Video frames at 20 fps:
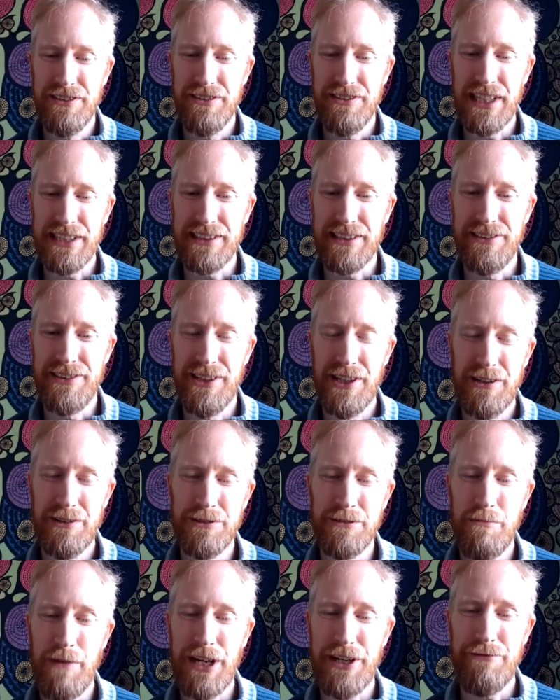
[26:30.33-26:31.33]
that the
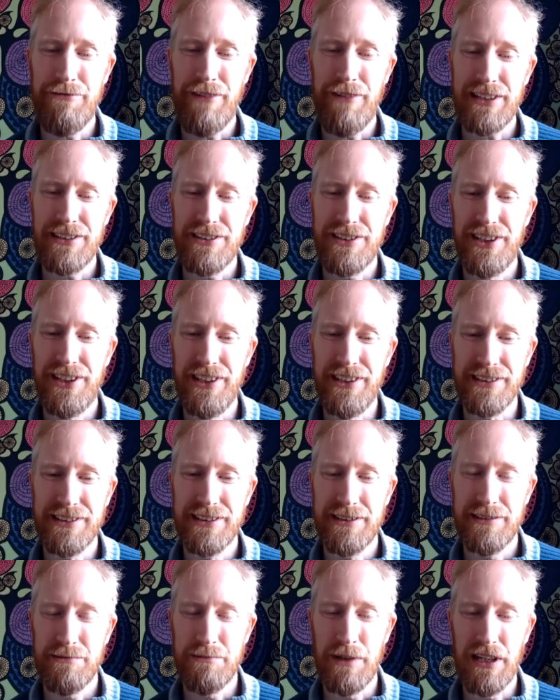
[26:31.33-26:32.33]
drone
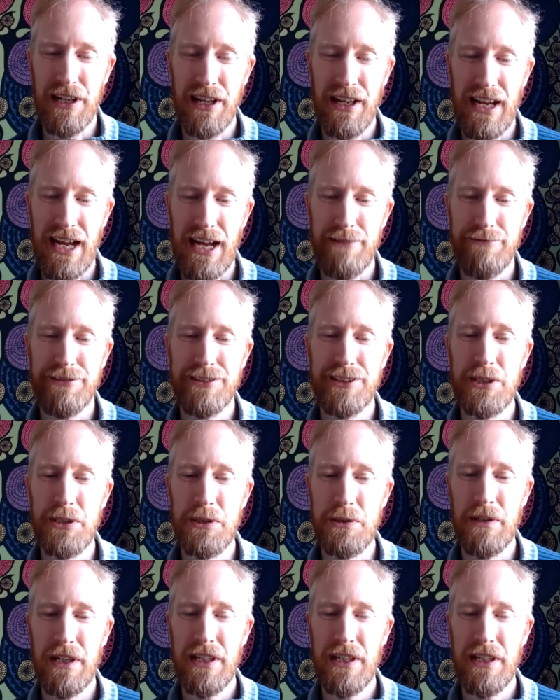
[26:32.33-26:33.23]
manufacturers will have to,